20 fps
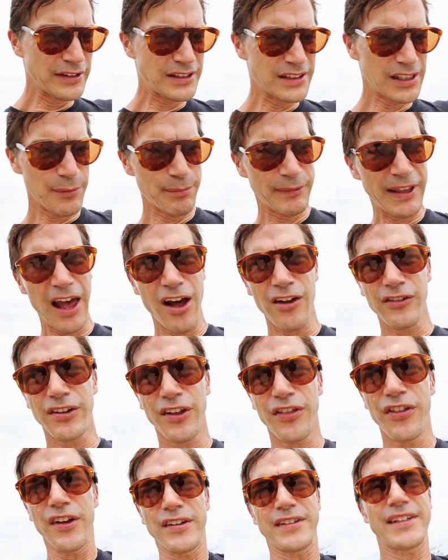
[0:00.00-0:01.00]
I zipped down
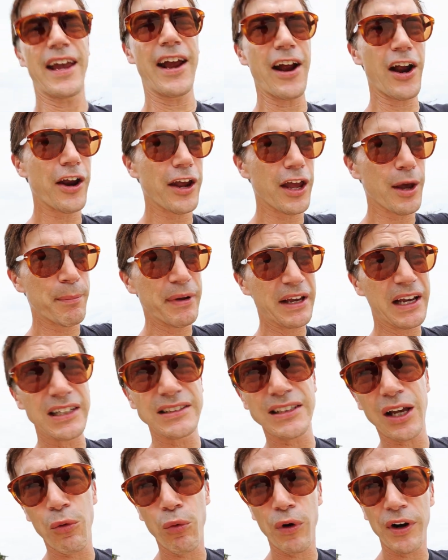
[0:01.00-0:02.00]
to this area
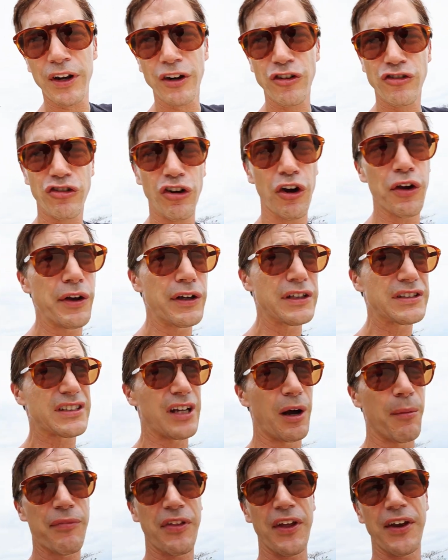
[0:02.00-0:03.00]
because I wanted to show you
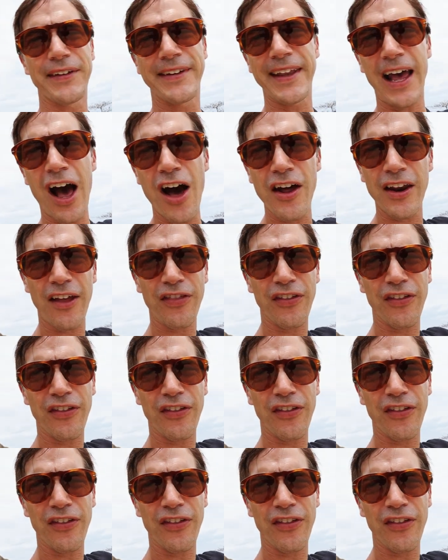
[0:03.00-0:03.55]
something. Down